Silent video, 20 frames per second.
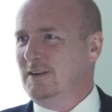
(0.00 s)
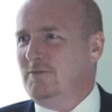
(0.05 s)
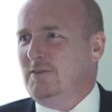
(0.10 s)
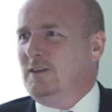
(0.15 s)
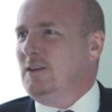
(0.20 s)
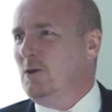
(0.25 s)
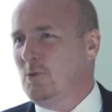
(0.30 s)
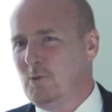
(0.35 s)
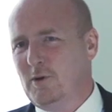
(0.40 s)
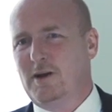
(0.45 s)

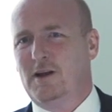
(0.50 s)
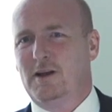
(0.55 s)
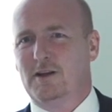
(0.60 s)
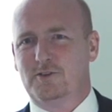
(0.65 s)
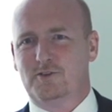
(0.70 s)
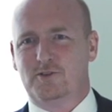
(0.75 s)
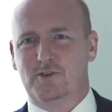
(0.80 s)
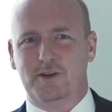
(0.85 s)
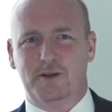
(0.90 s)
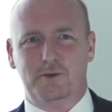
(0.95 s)
Even though we're
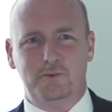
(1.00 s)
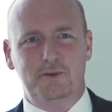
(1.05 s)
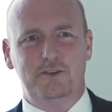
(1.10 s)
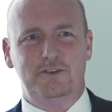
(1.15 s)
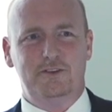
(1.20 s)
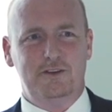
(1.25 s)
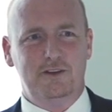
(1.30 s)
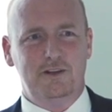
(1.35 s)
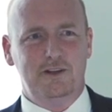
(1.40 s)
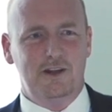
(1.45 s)
electronic, we
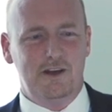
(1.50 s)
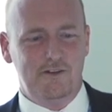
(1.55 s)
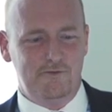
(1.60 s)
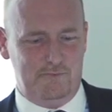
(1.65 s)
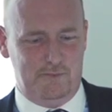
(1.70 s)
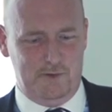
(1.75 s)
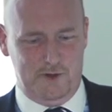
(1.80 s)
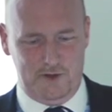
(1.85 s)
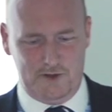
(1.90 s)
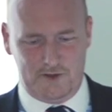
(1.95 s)
still
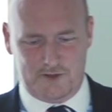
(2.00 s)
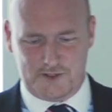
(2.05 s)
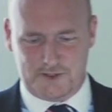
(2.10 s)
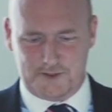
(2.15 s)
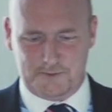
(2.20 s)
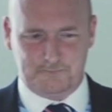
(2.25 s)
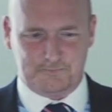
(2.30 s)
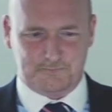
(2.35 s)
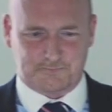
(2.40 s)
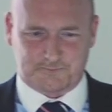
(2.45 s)
love books.